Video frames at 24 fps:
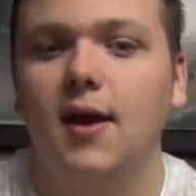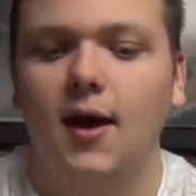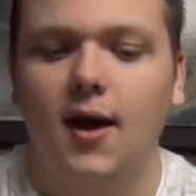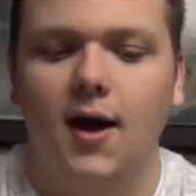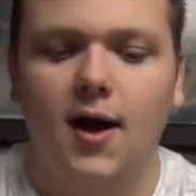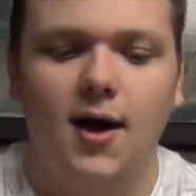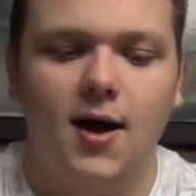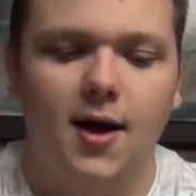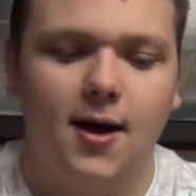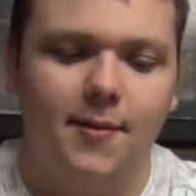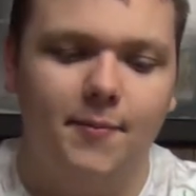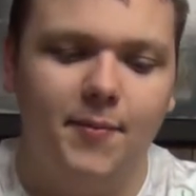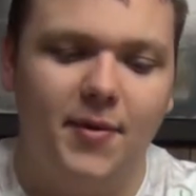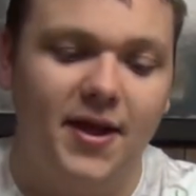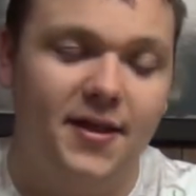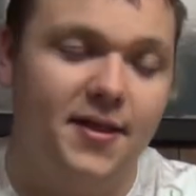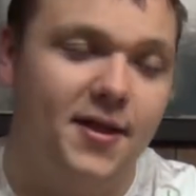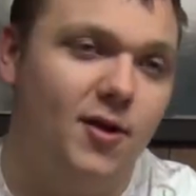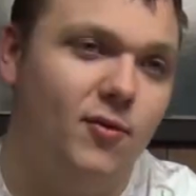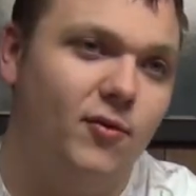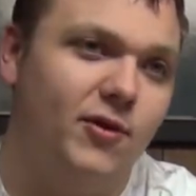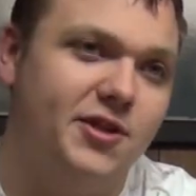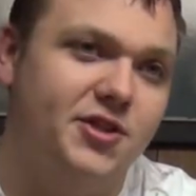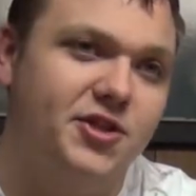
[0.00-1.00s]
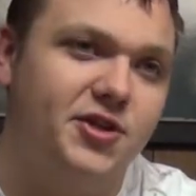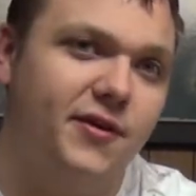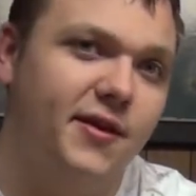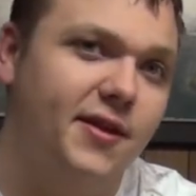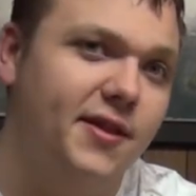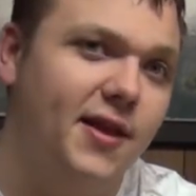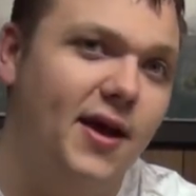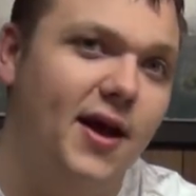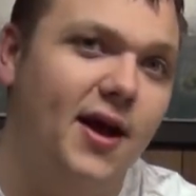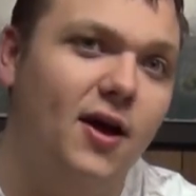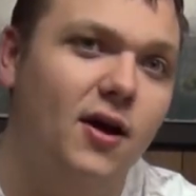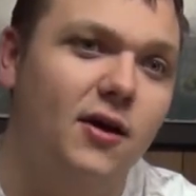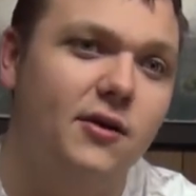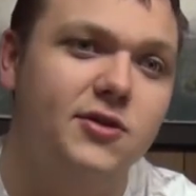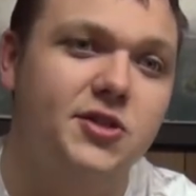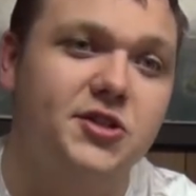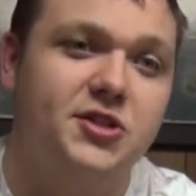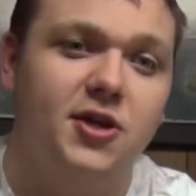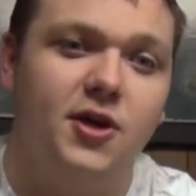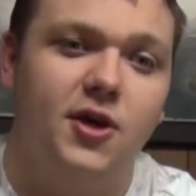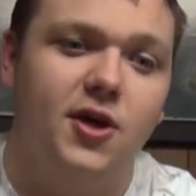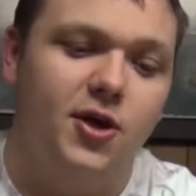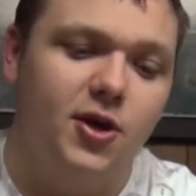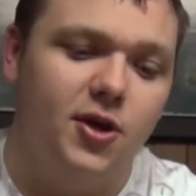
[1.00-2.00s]
And then once you're in the
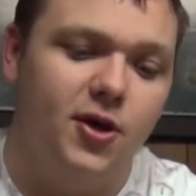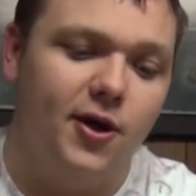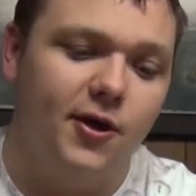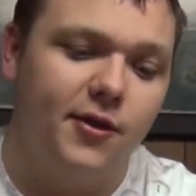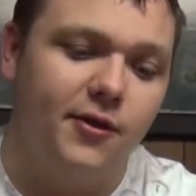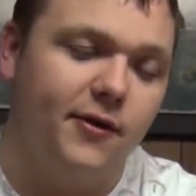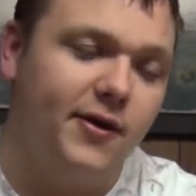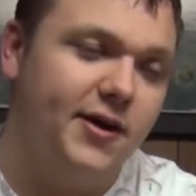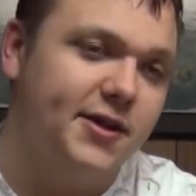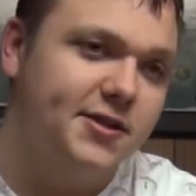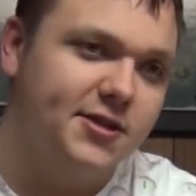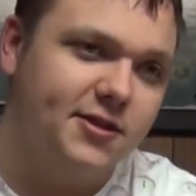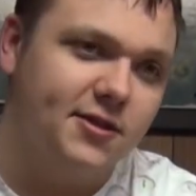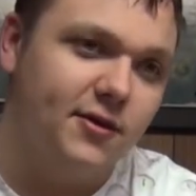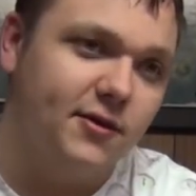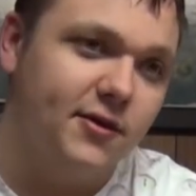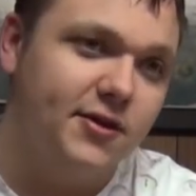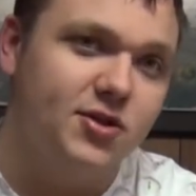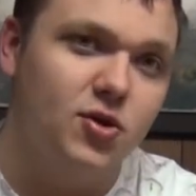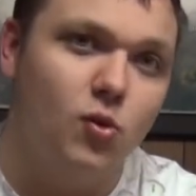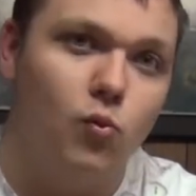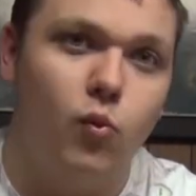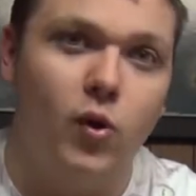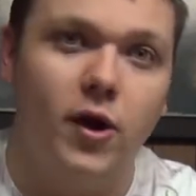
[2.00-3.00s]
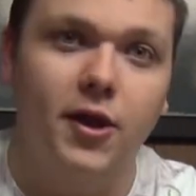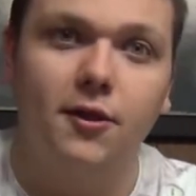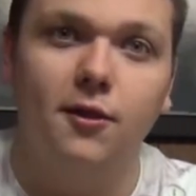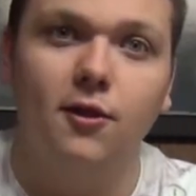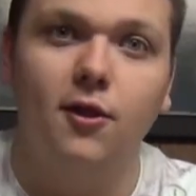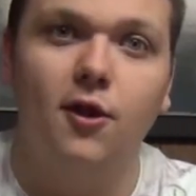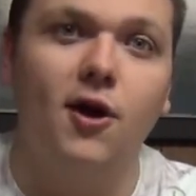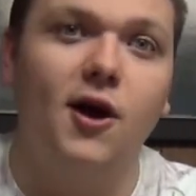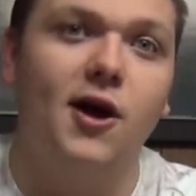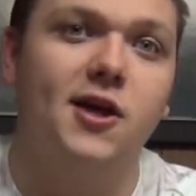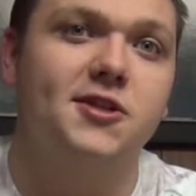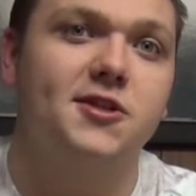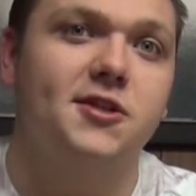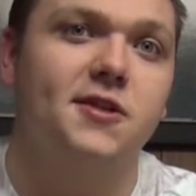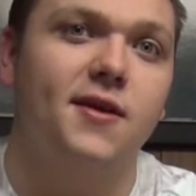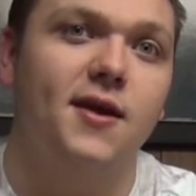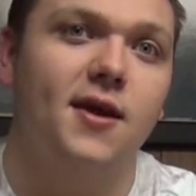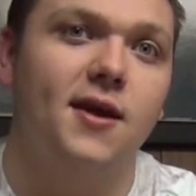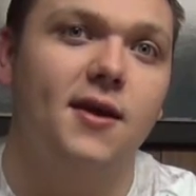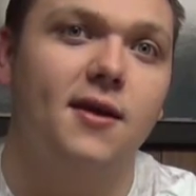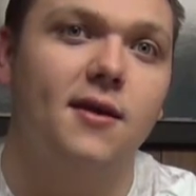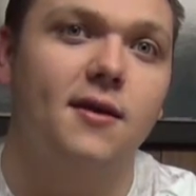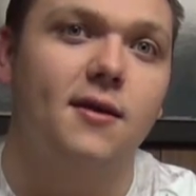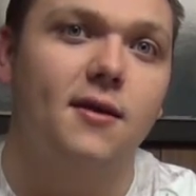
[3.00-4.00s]
house, there is a win-loss
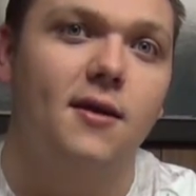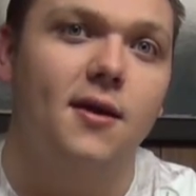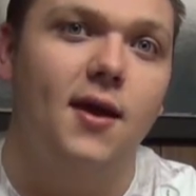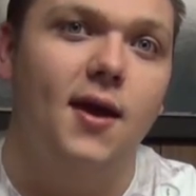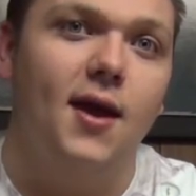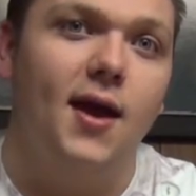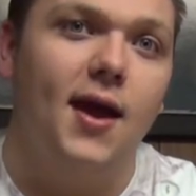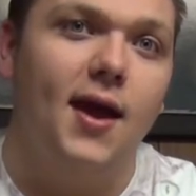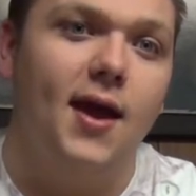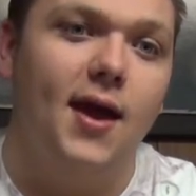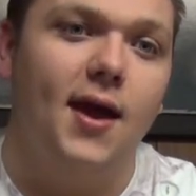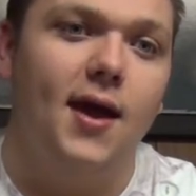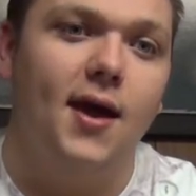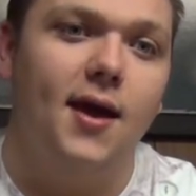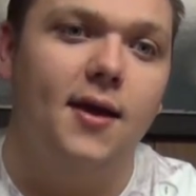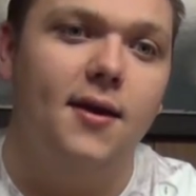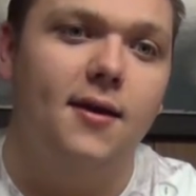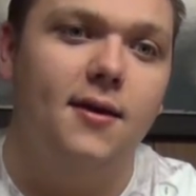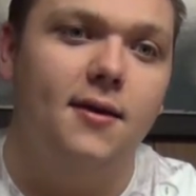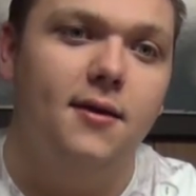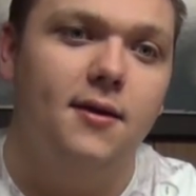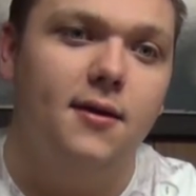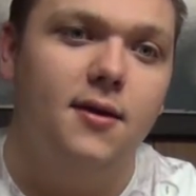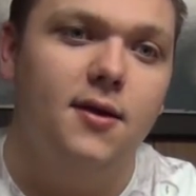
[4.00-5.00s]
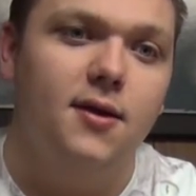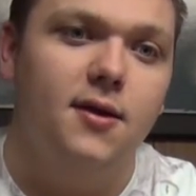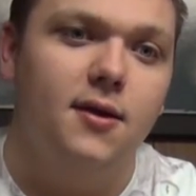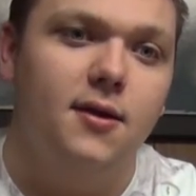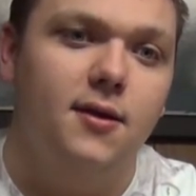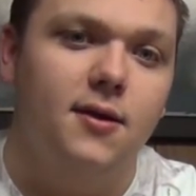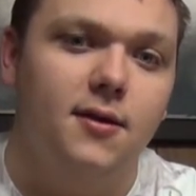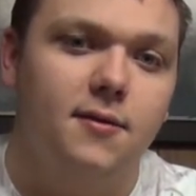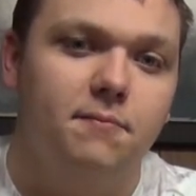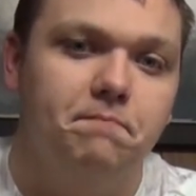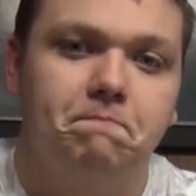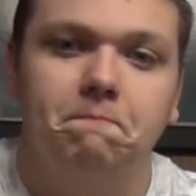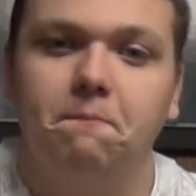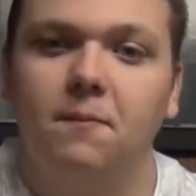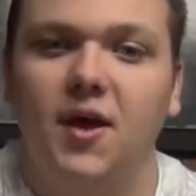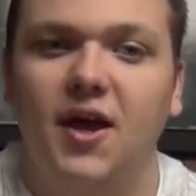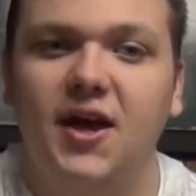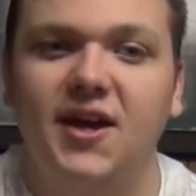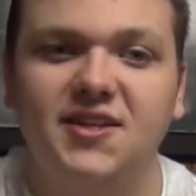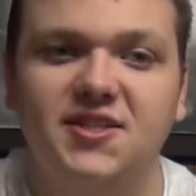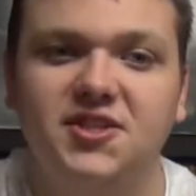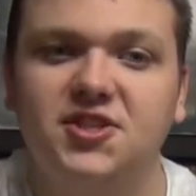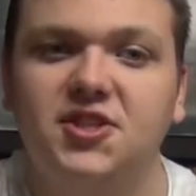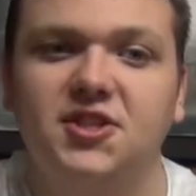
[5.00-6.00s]
thing, and
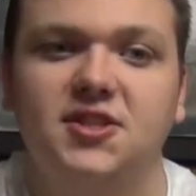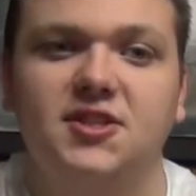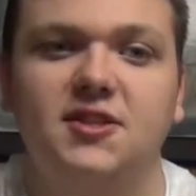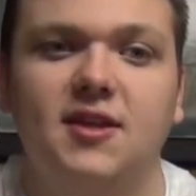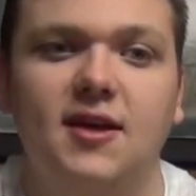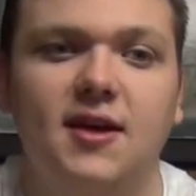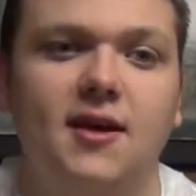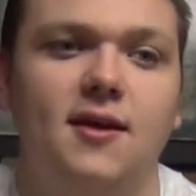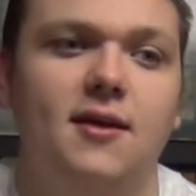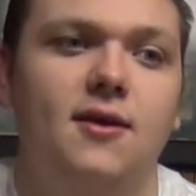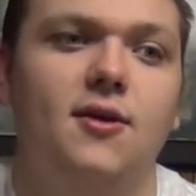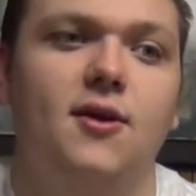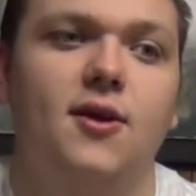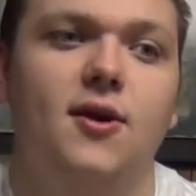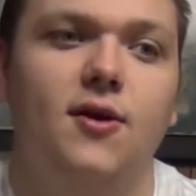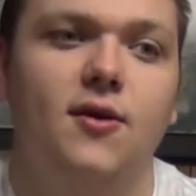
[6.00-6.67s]
it's just like,